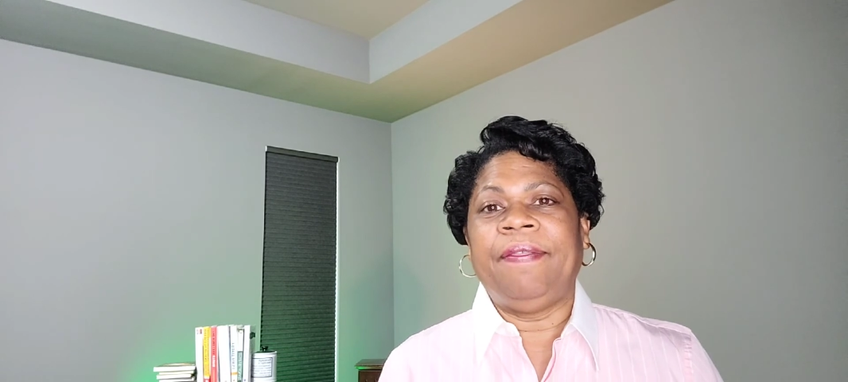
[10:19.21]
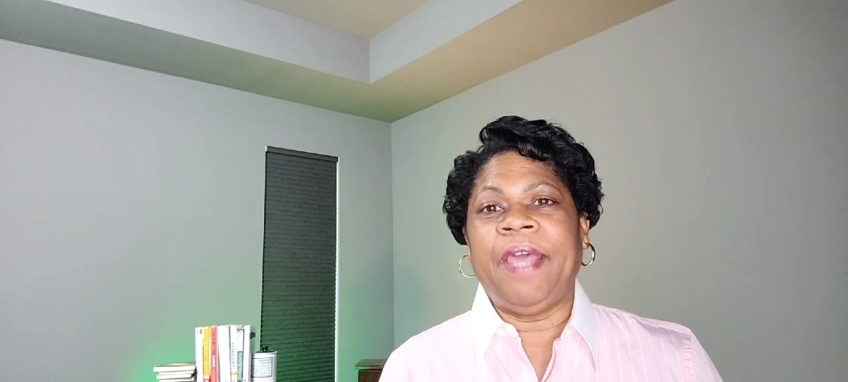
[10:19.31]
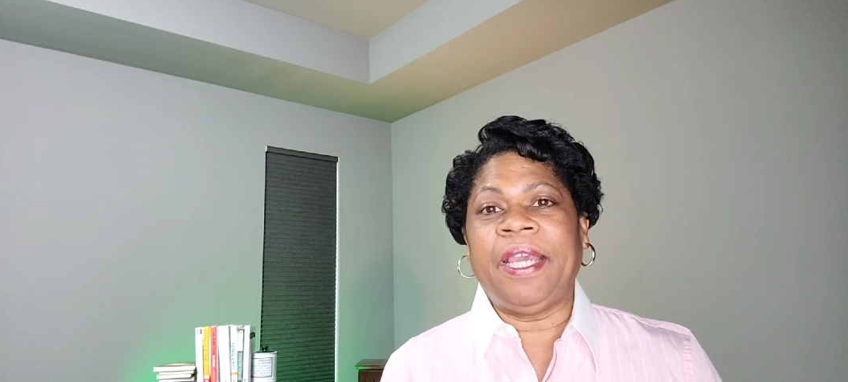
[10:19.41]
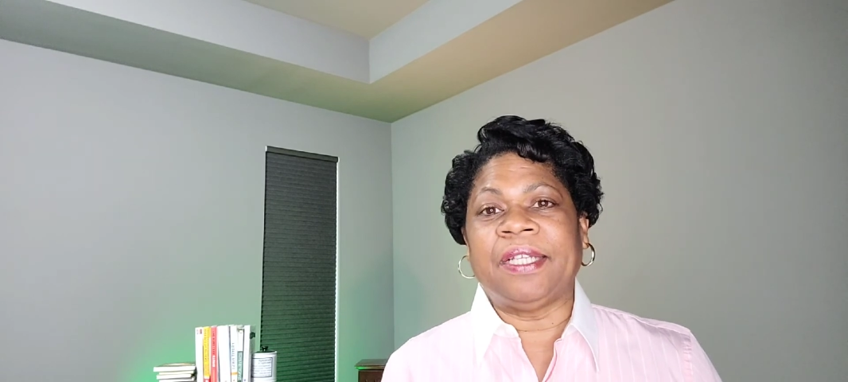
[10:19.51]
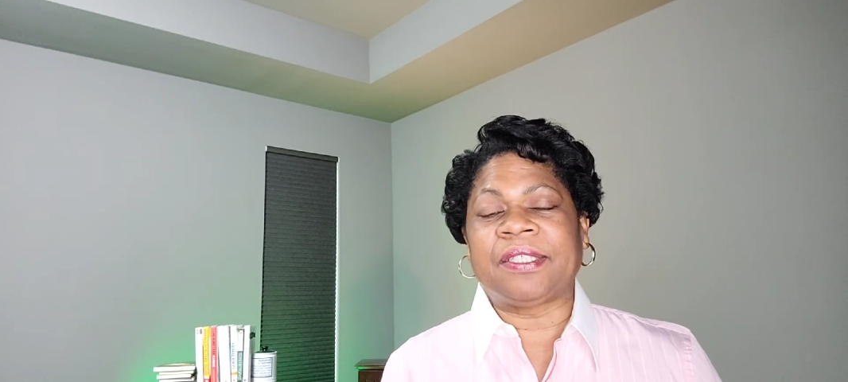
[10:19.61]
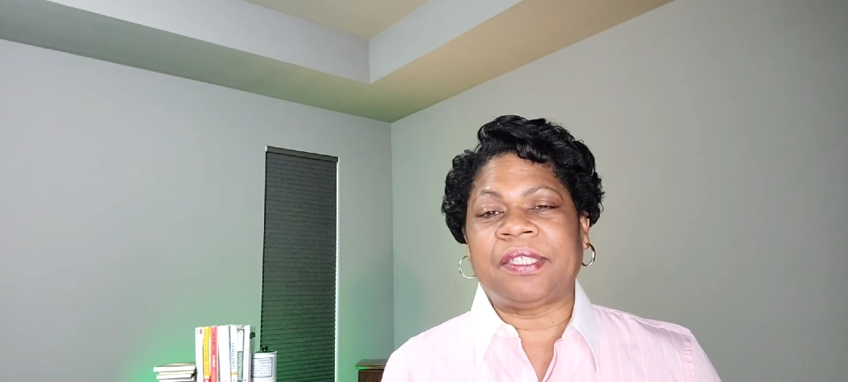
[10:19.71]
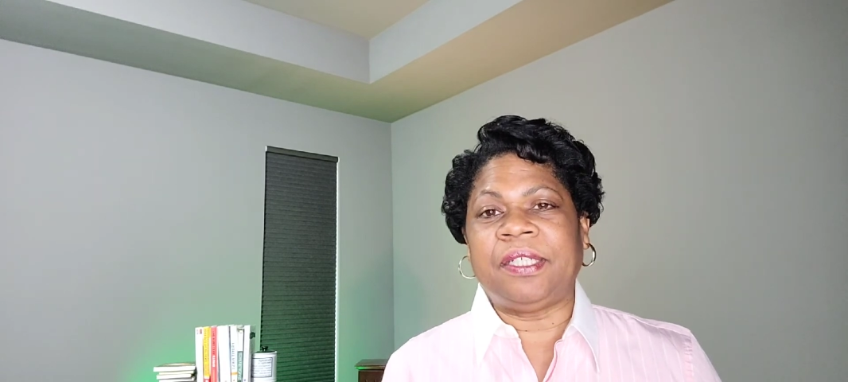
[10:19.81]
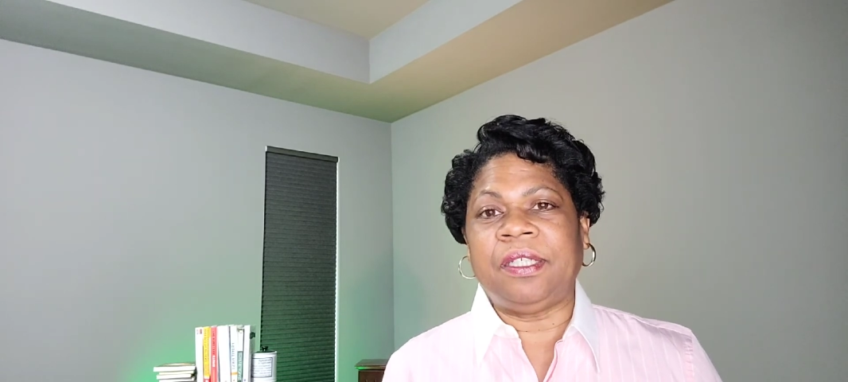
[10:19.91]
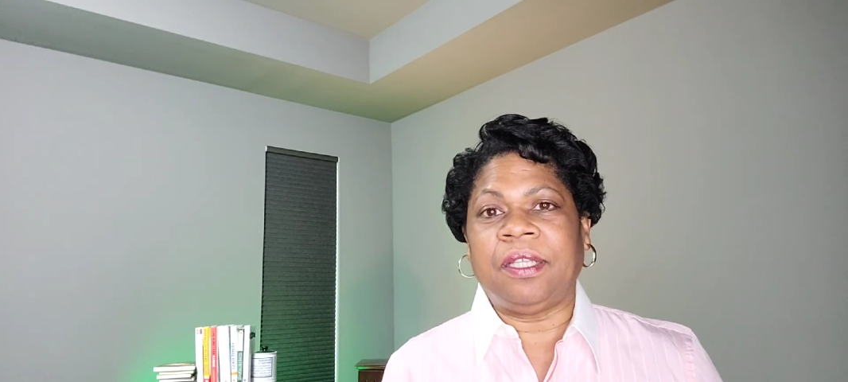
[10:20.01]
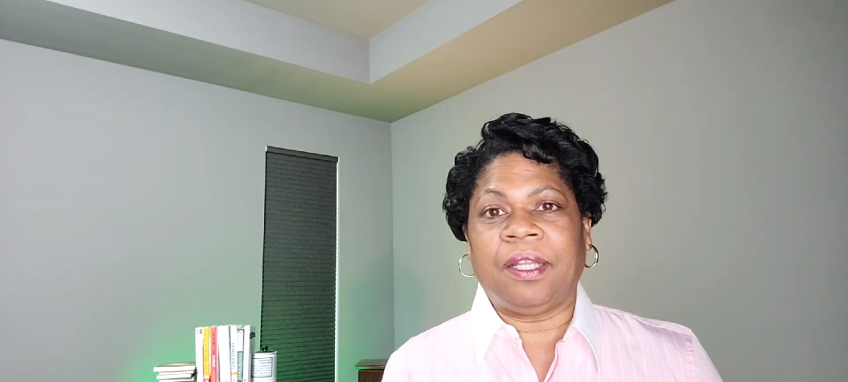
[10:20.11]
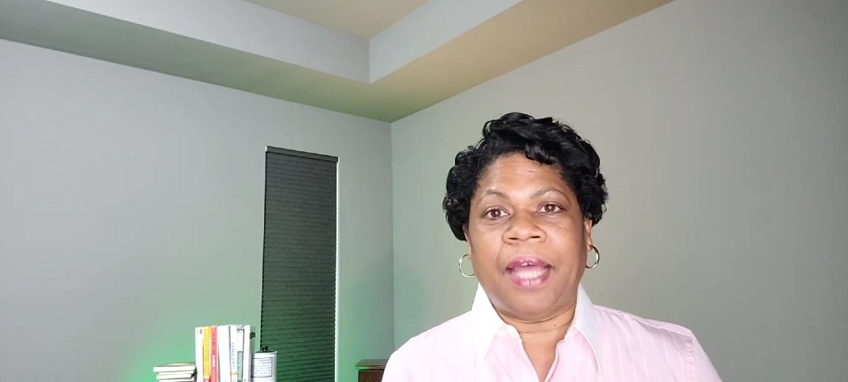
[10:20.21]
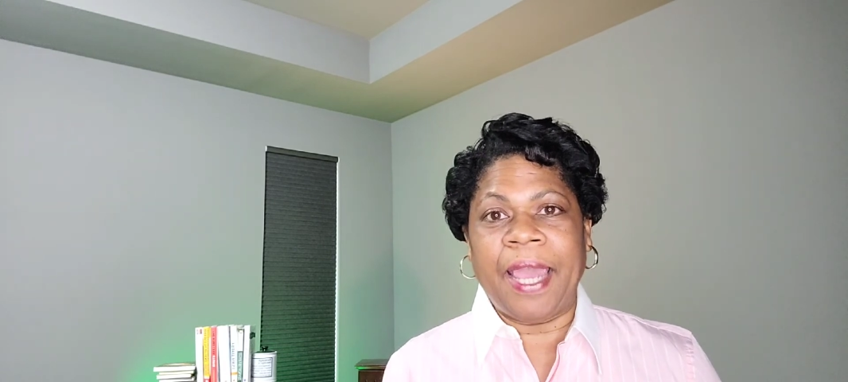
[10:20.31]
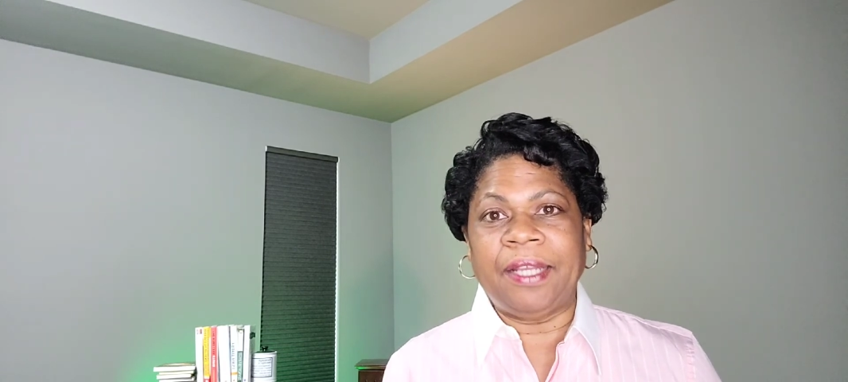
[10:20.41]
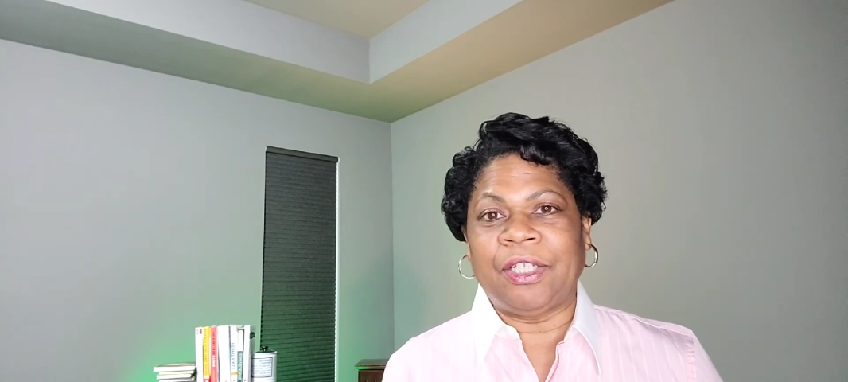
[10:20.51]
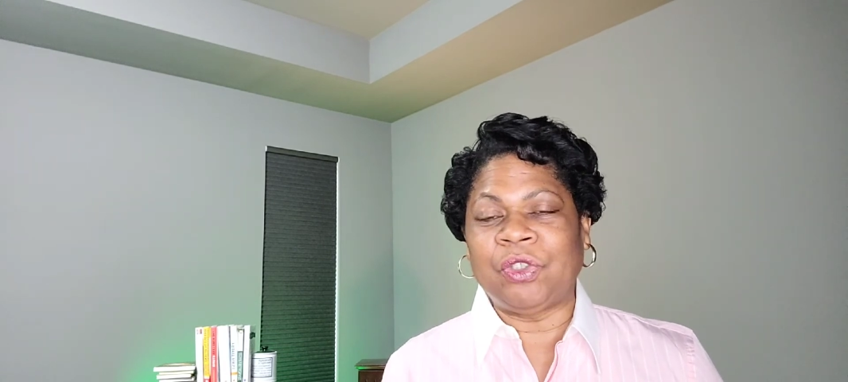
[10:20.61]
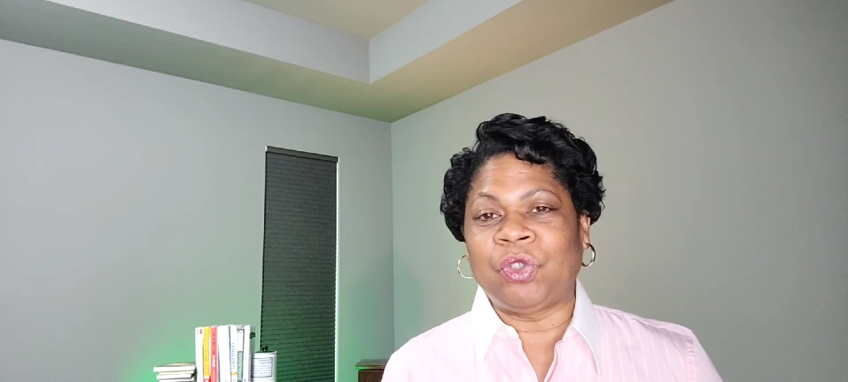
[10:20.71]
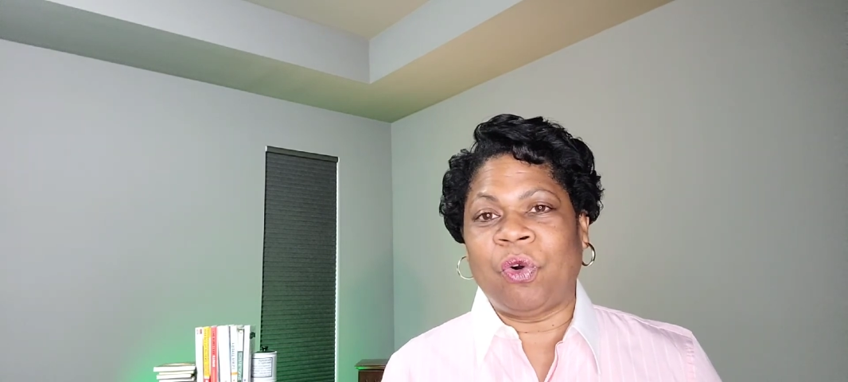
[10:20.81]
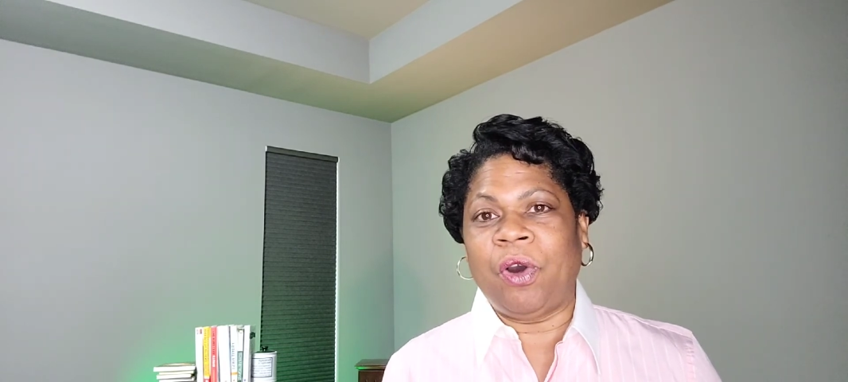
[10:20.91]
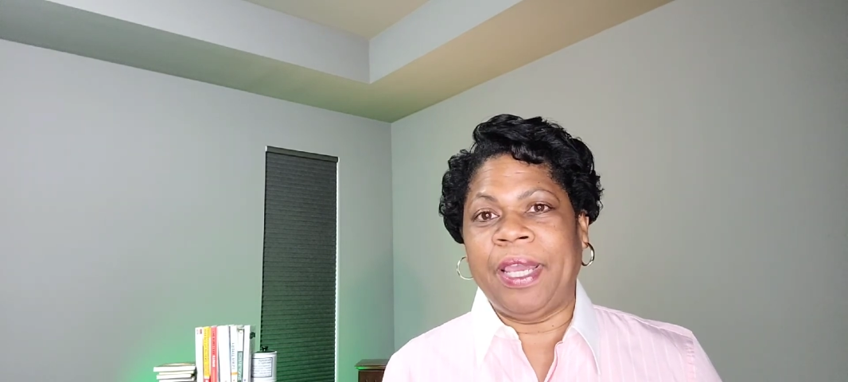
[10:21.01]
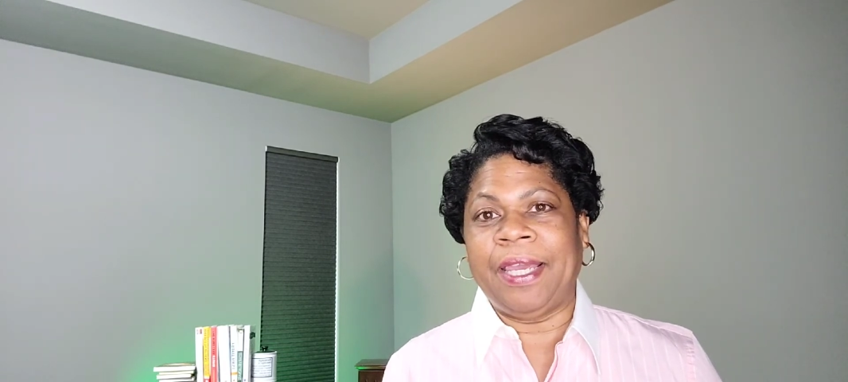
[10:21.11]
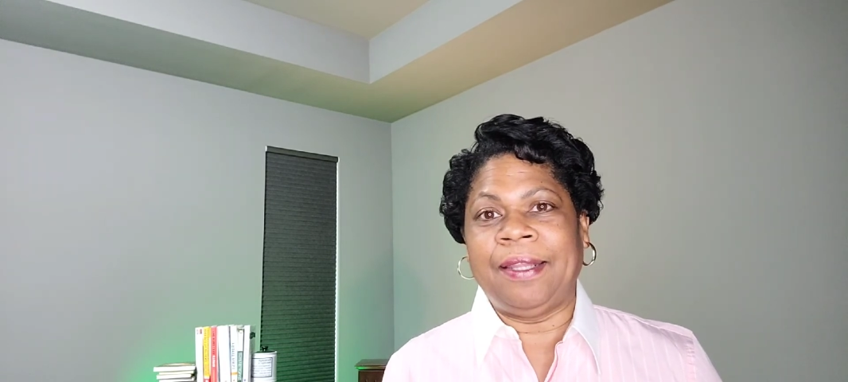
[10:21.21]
They can see the light and joy